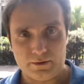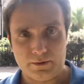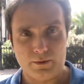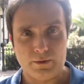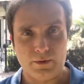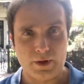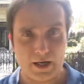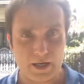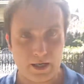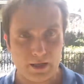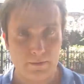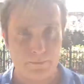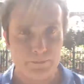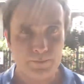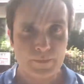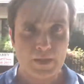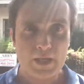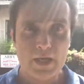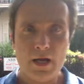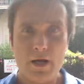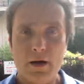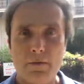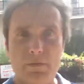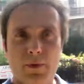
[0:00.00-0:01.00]
Well,
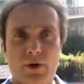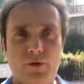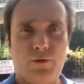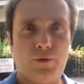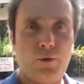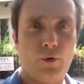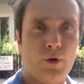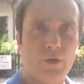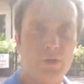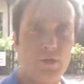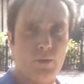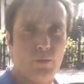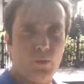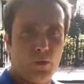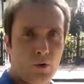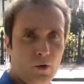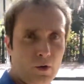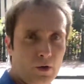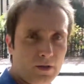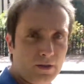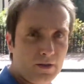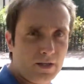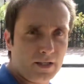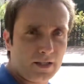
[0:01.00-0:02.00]
before the
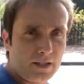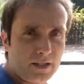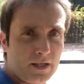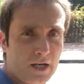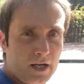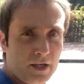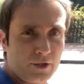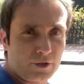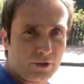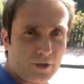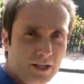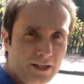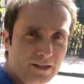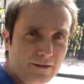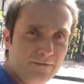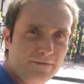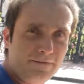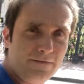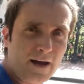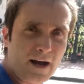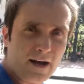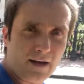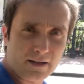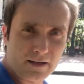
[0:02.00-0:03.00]
war, this guy trained
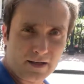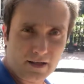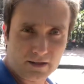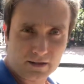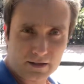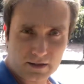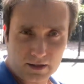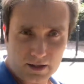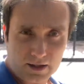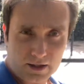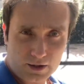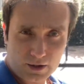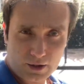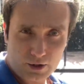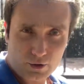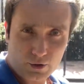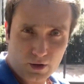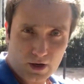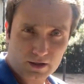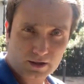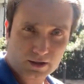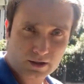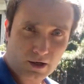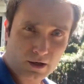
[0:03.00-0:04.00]
valiantly in the
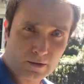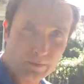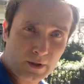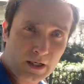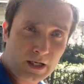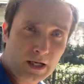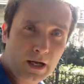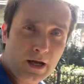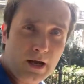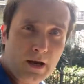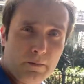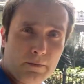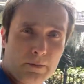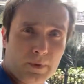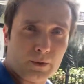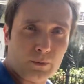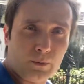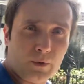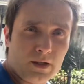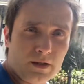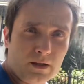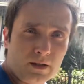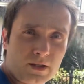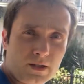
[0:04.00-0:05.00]
U.S. Army, but
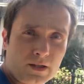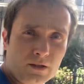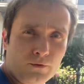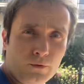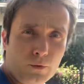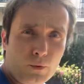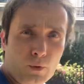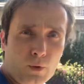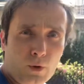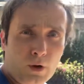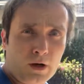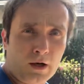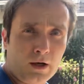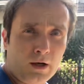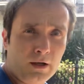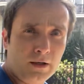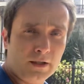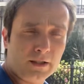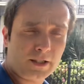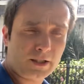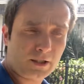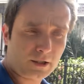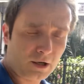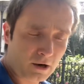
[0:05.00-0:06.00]
when the Civil War
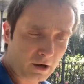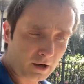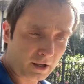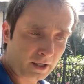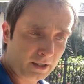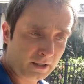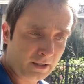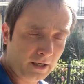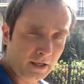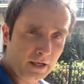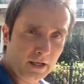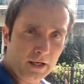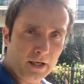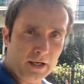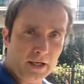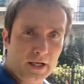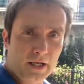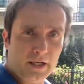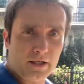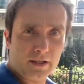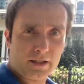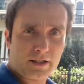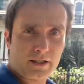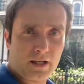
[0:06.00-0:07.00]
started,
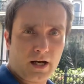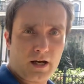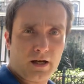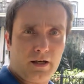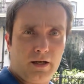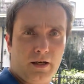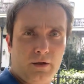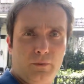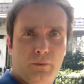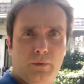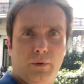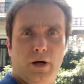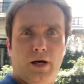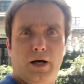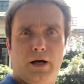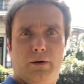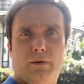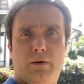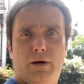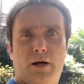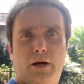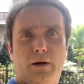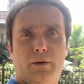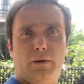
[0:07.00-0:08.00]
he decided,
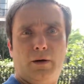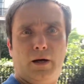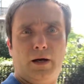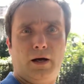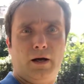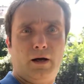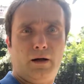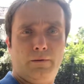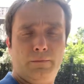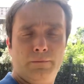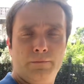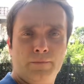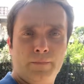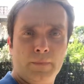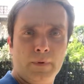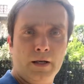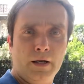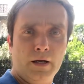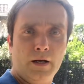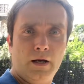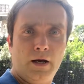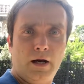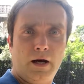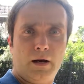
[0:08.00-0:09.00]
well,
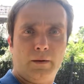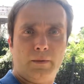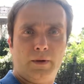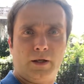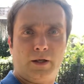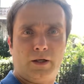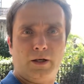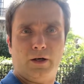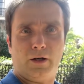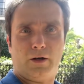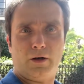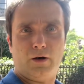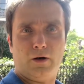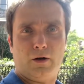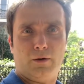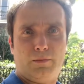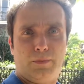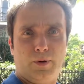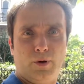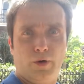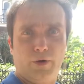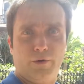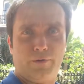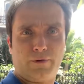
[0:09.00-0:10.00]
I'm a good old
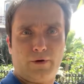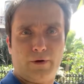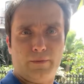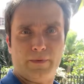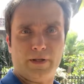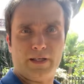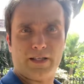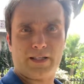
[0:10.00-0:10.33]
boy from the